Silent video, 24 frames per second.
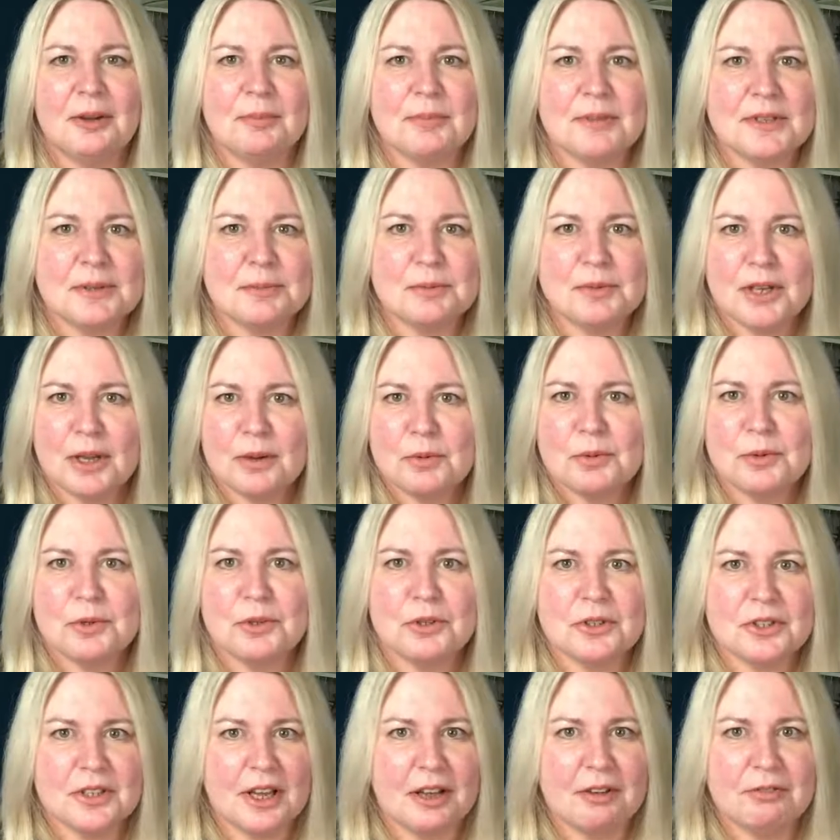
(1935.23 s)
Sometimes we
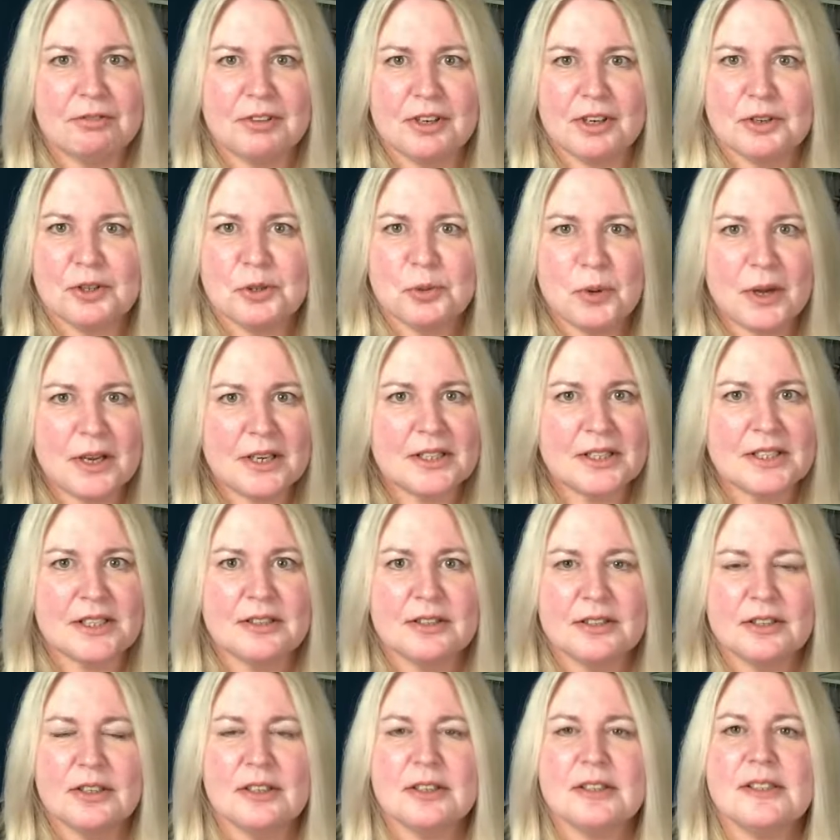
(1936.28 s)
could have 20,
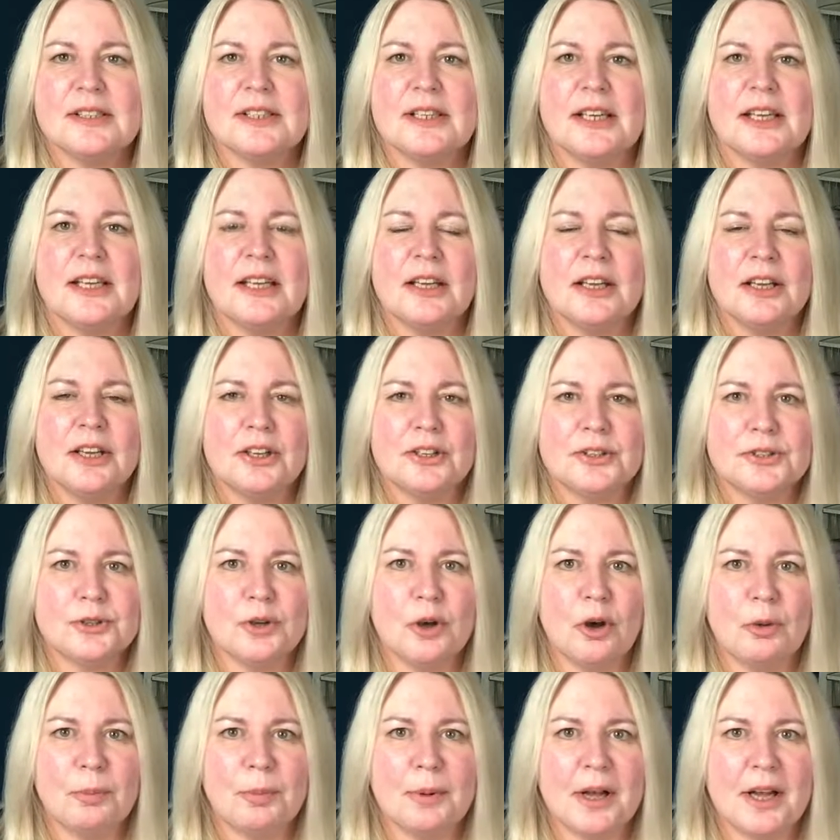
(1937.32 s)
30
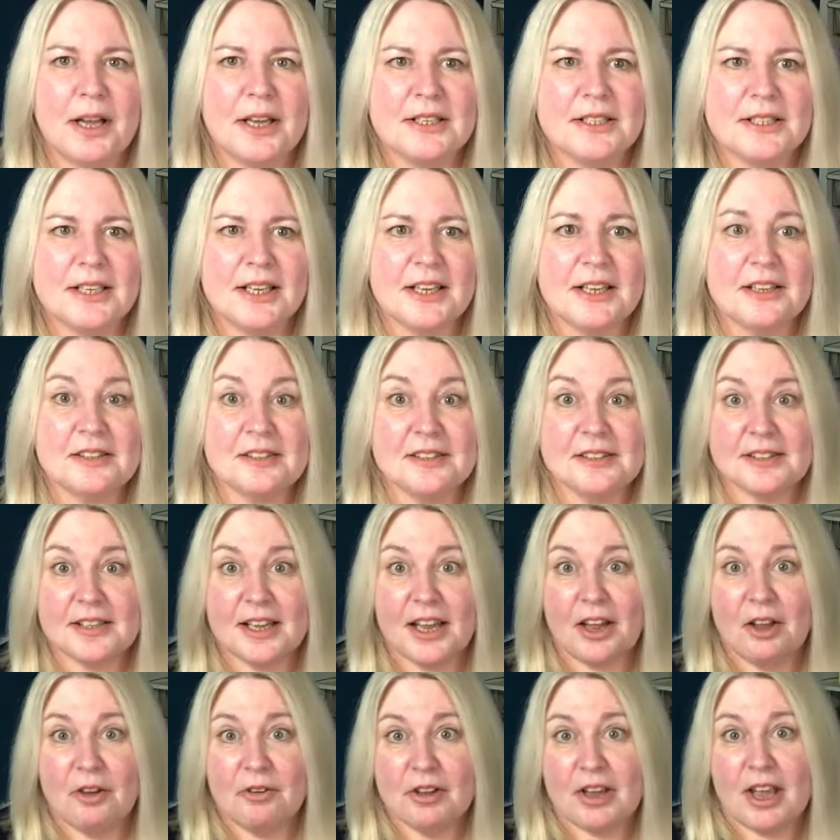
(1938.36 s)
top ideas and
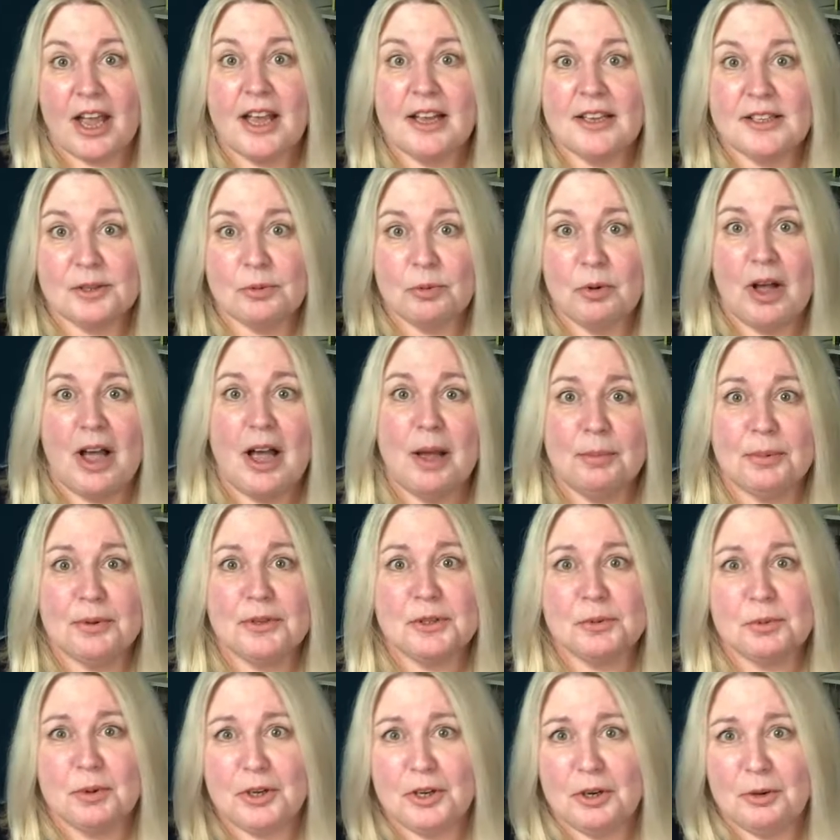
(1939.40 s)
say, okay, so what
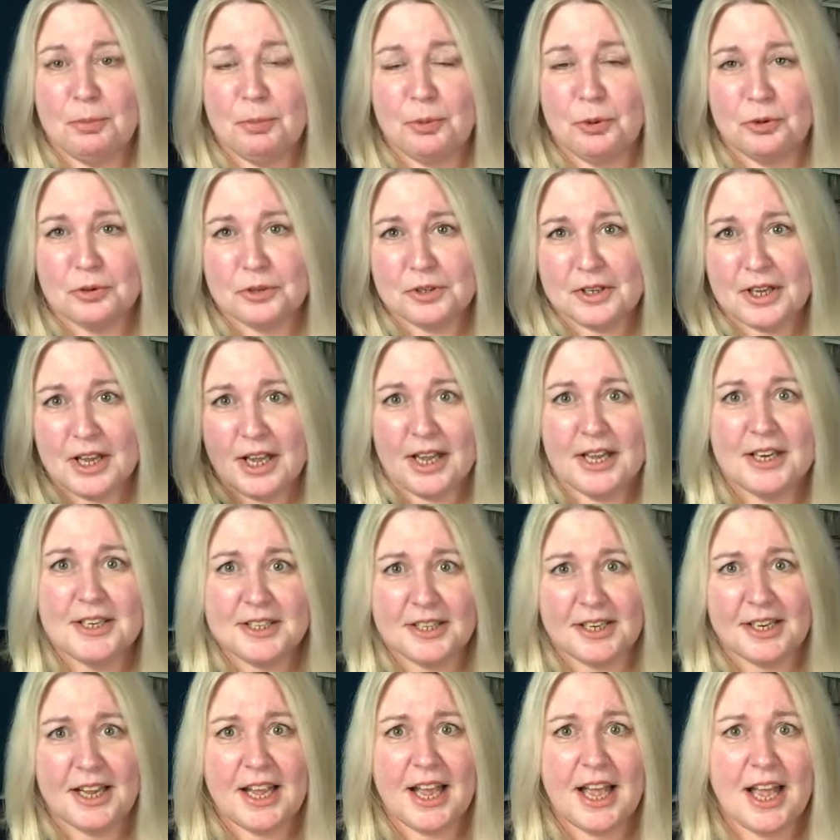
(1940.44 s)
happens when you put
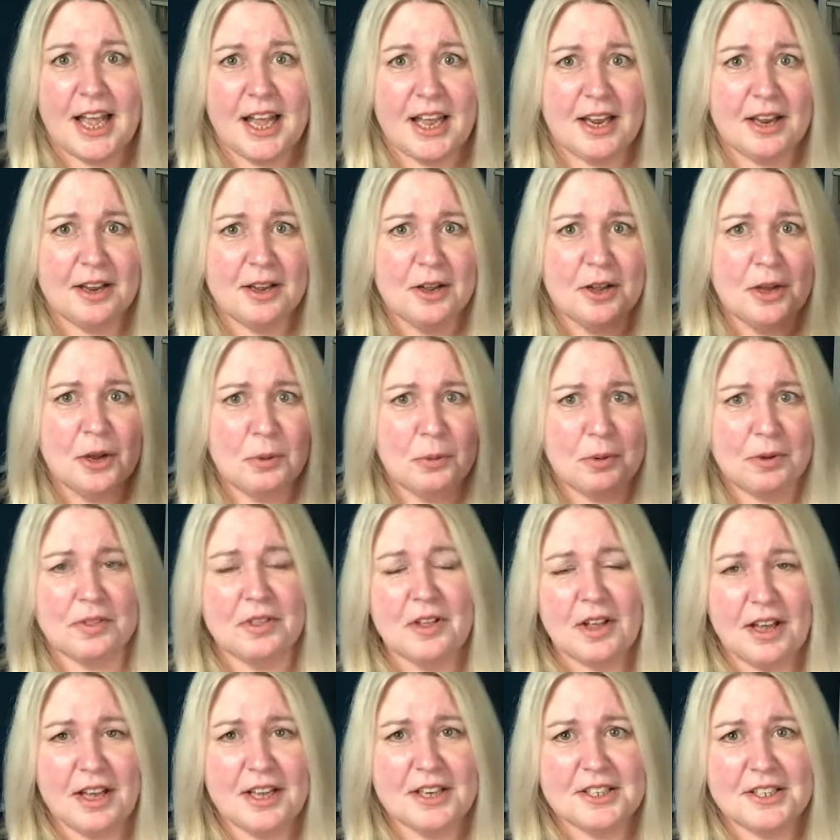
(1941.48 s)
idea A with
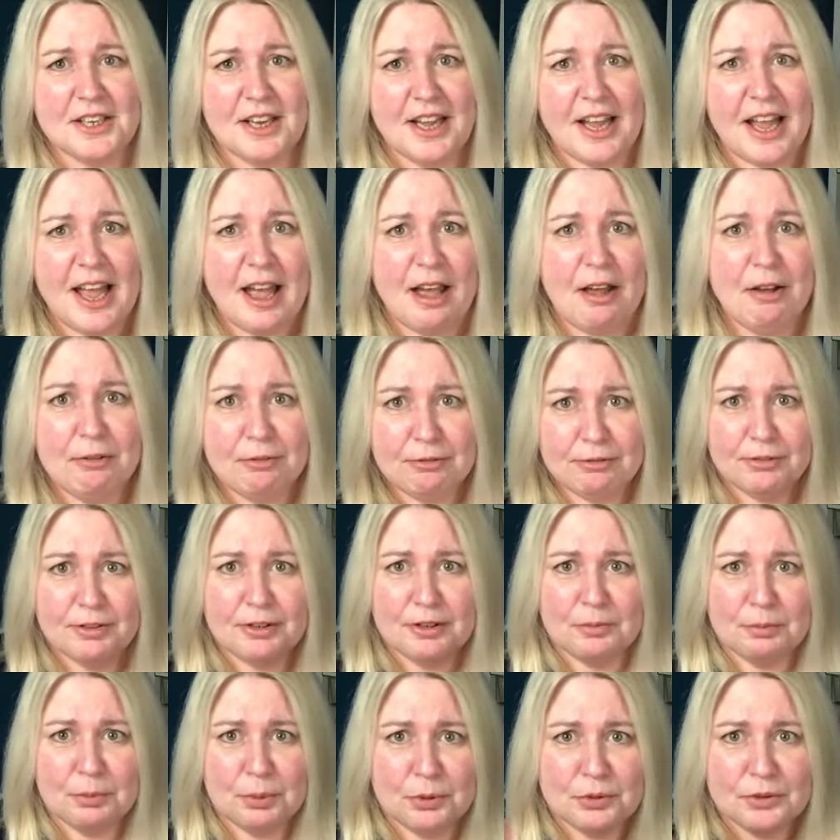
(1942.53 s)
idea F
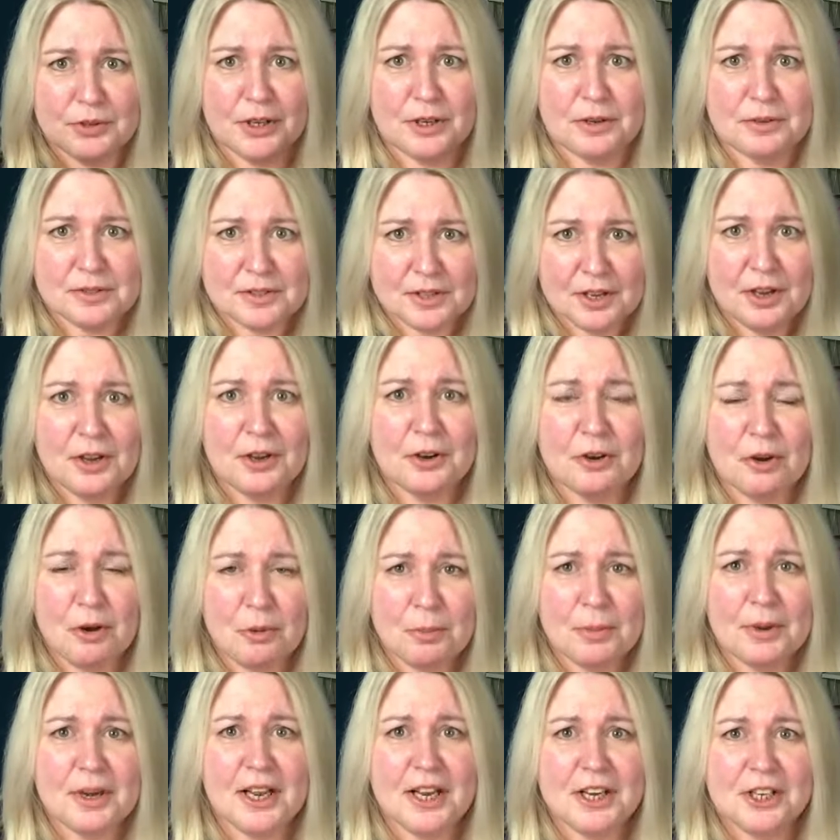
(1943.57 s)
and put those
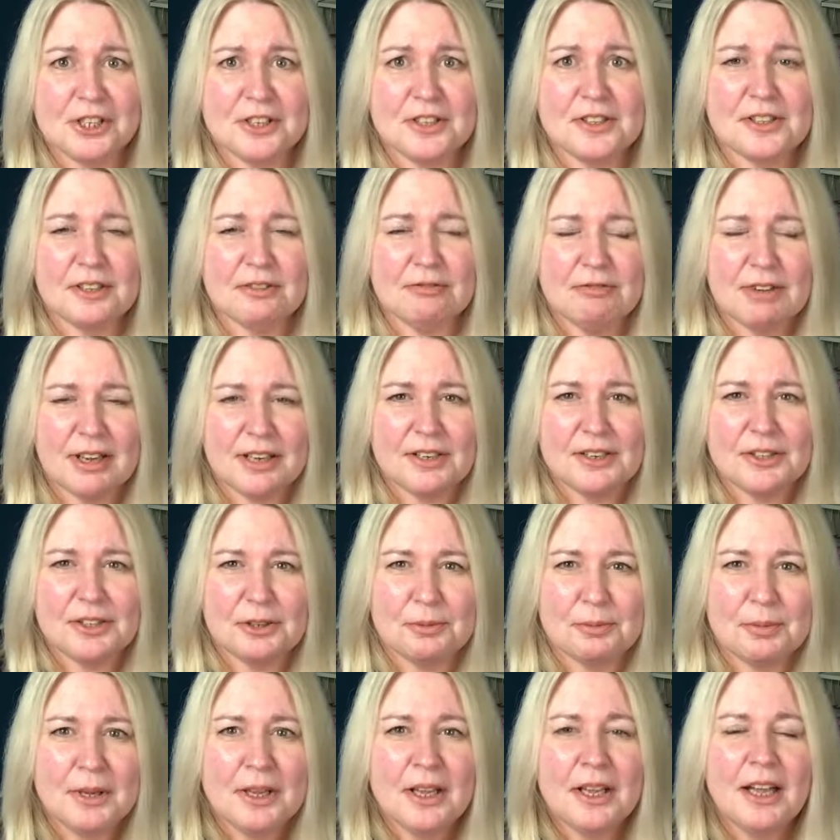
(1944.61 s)
combinations in
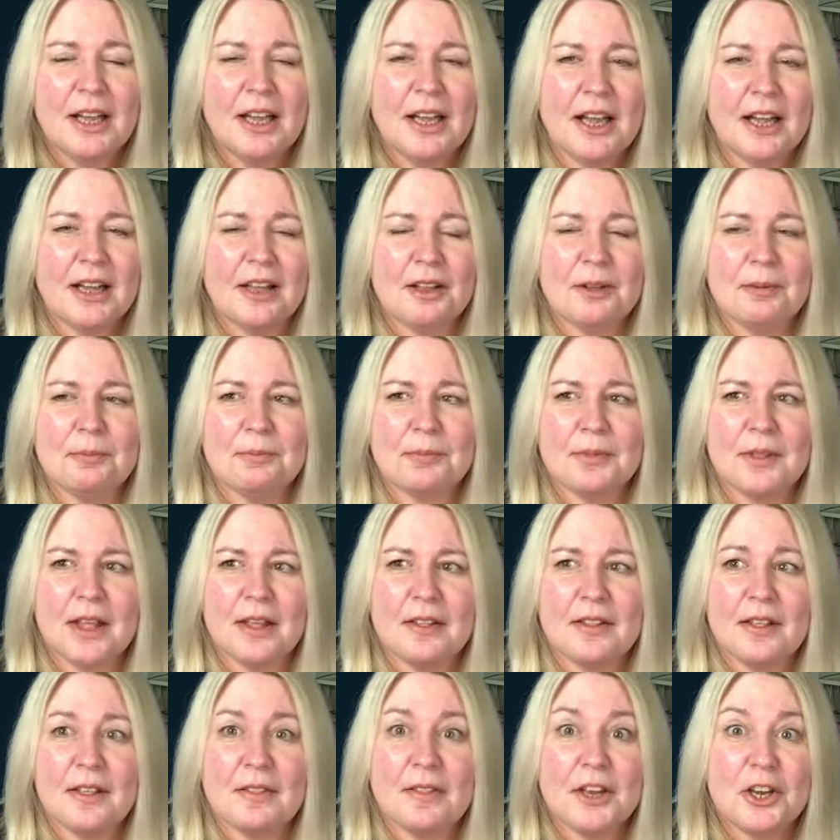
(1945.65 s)
random, and
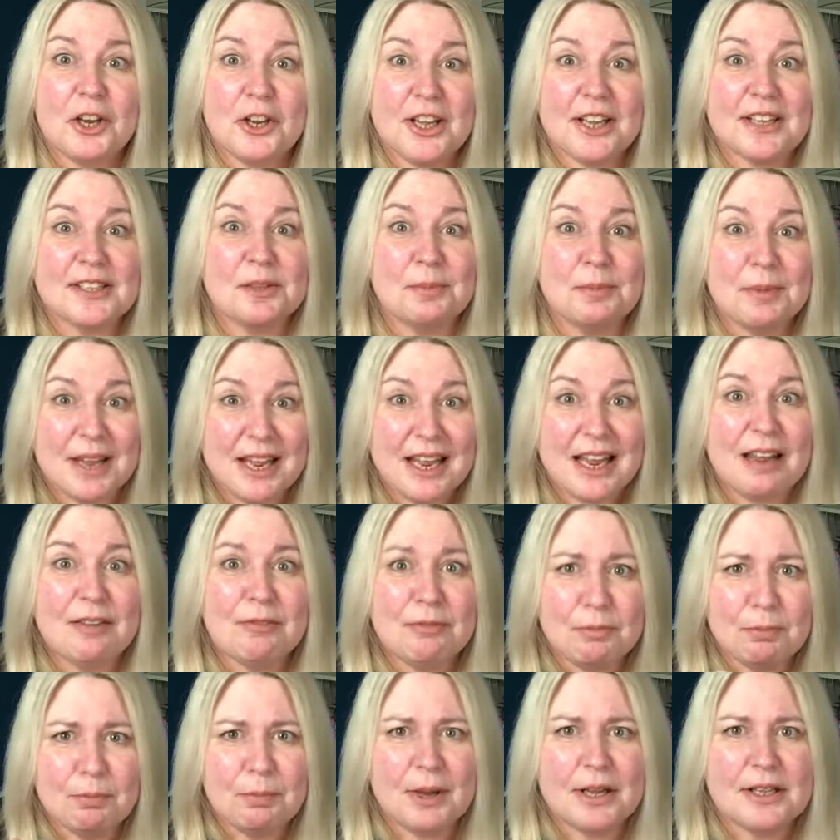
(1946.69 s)
then you get some
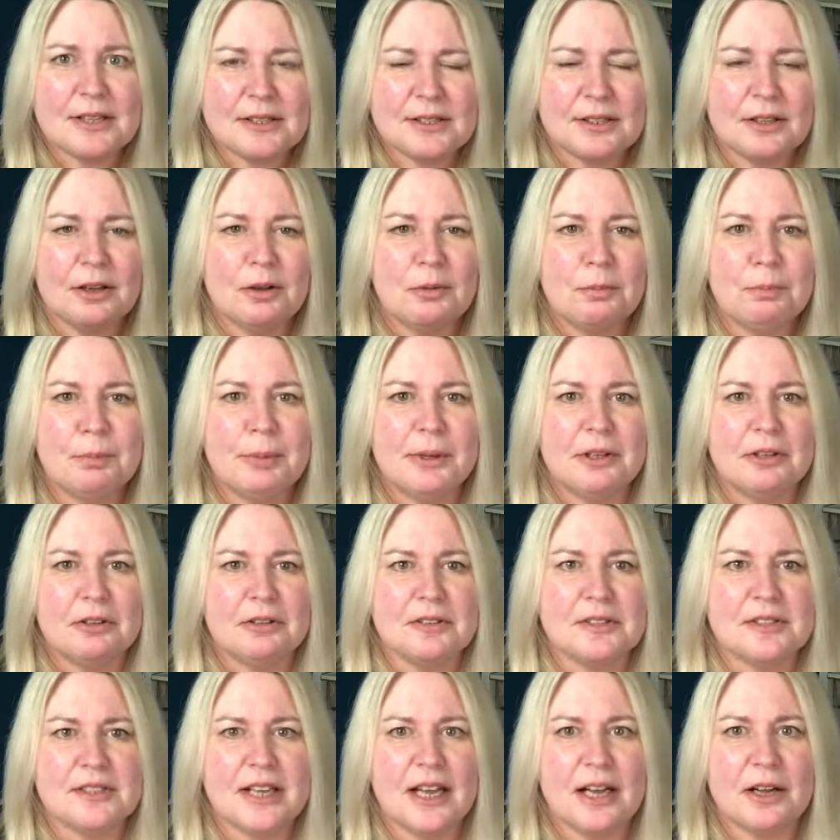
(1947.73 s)
even better
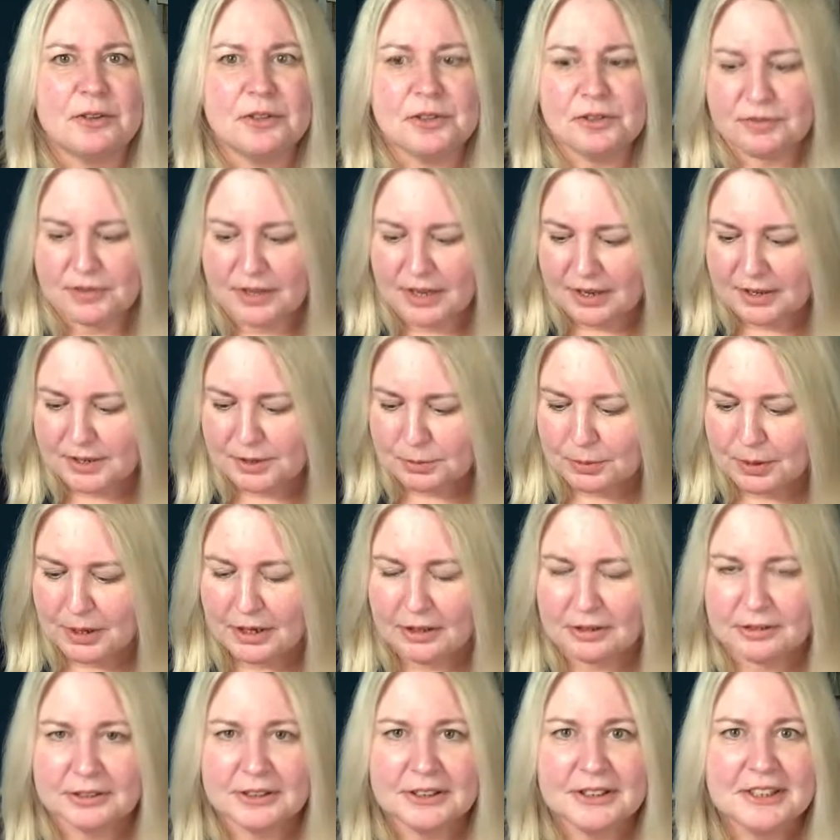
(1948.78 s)
builds out of that as
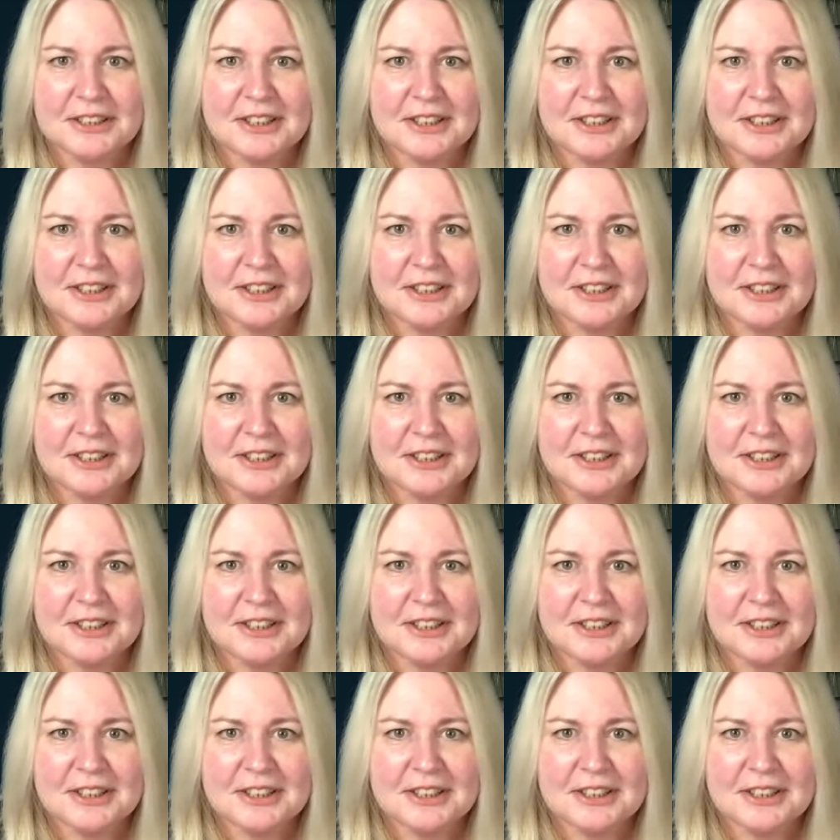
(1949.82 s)
well.